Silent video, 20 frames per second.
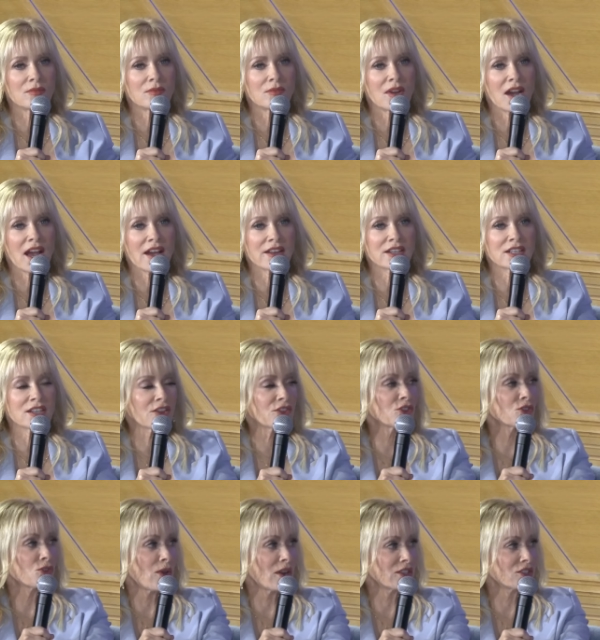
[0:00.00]
had another
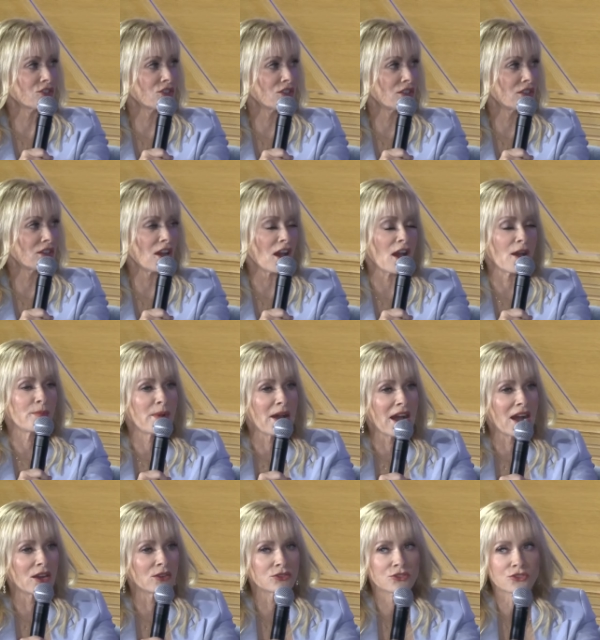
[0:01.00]
question
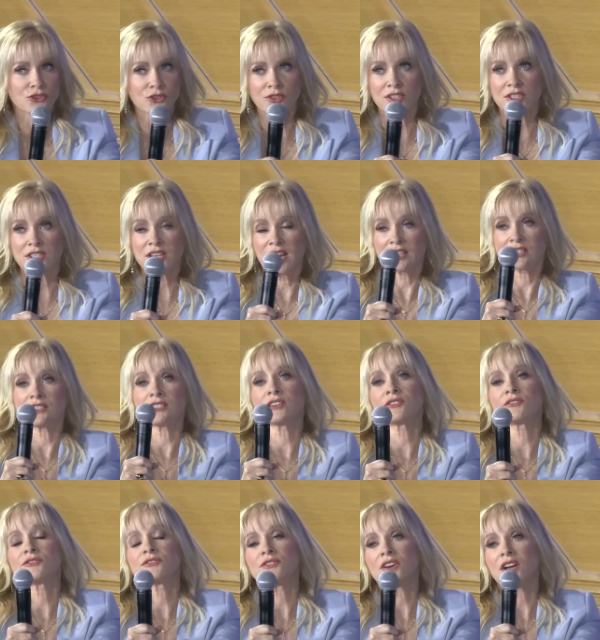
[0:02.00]
about True Detective,
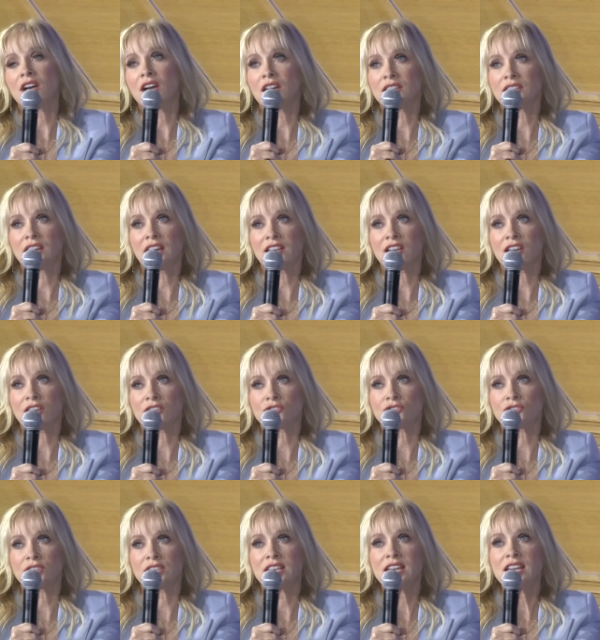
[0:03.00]
Night
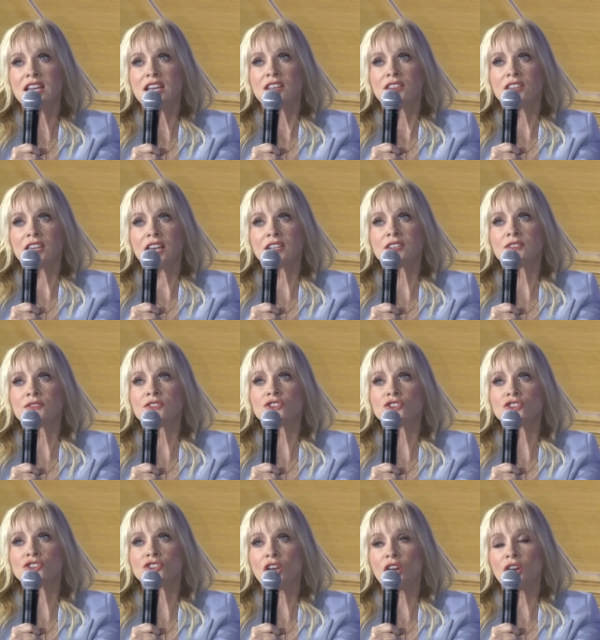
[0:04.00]
Country. The end of the
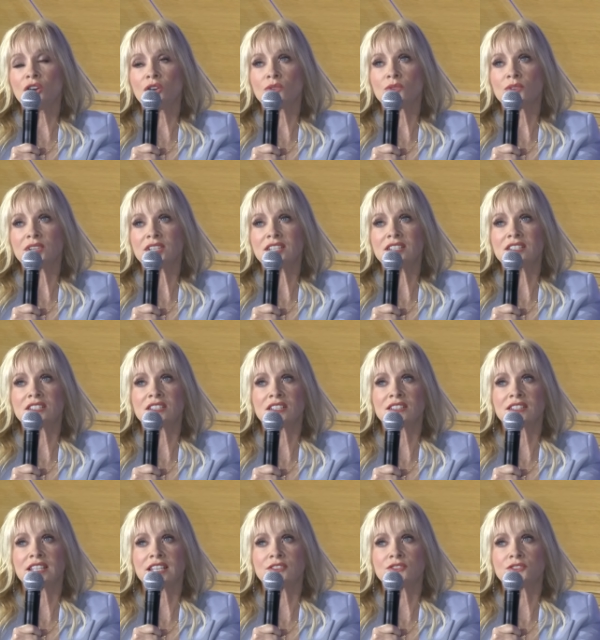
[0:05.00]
show, Issa
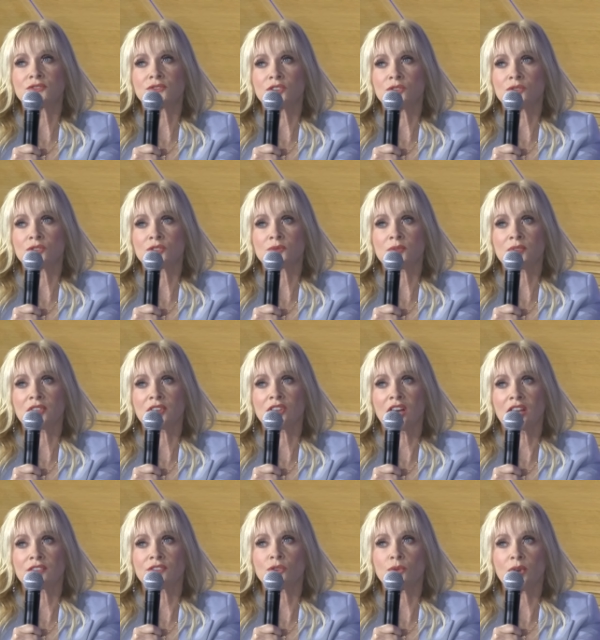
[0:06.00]
leaves viewers with a
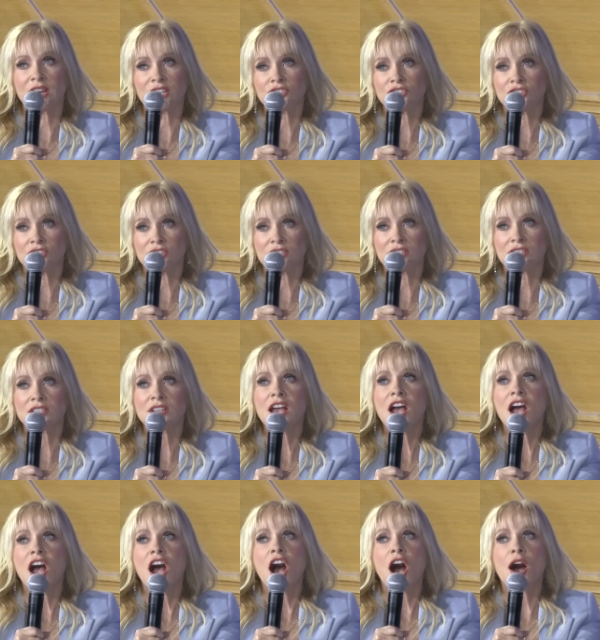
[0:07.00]
lot of questions
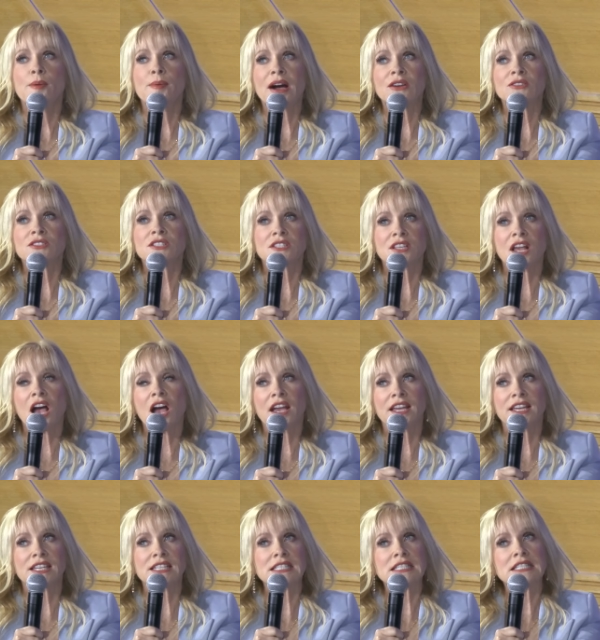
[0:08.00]
about
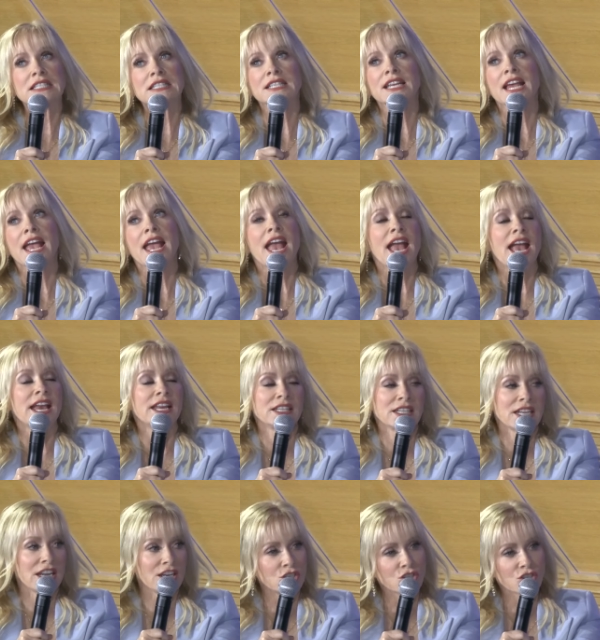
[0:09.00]
science and
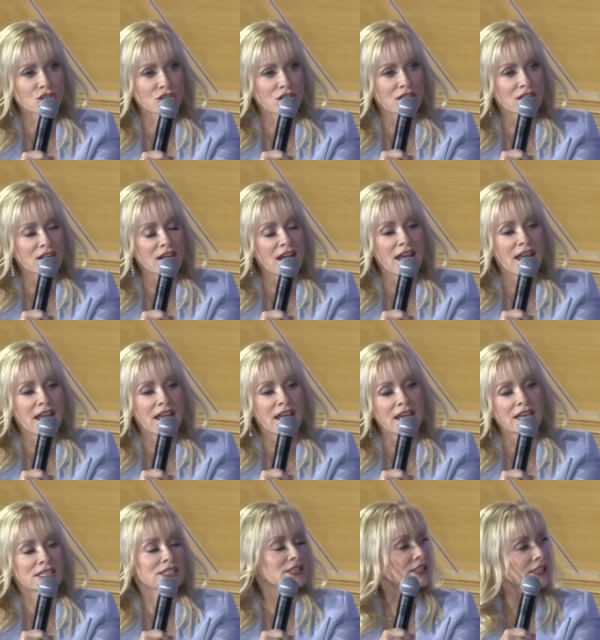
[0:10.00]
nature
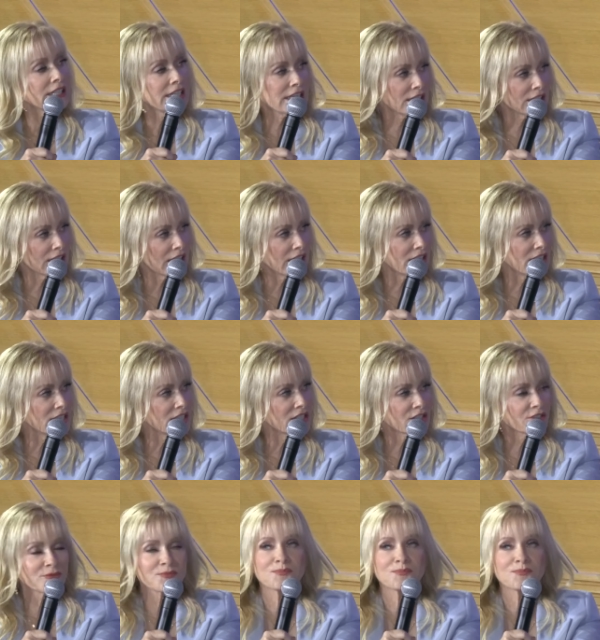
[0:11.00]
and cleaning ladies.